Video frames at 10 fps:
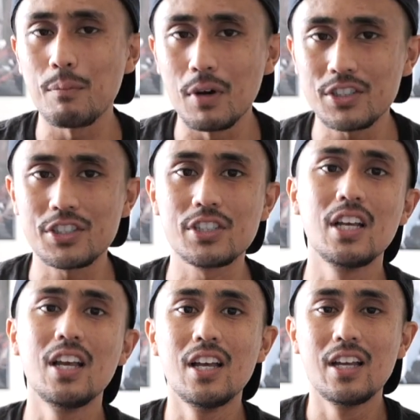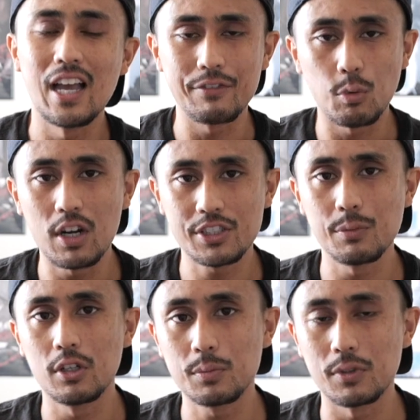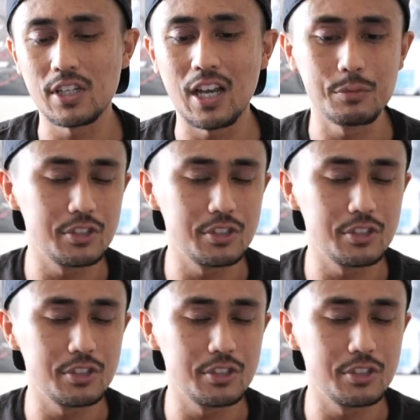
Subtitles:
much after watching it multiple times.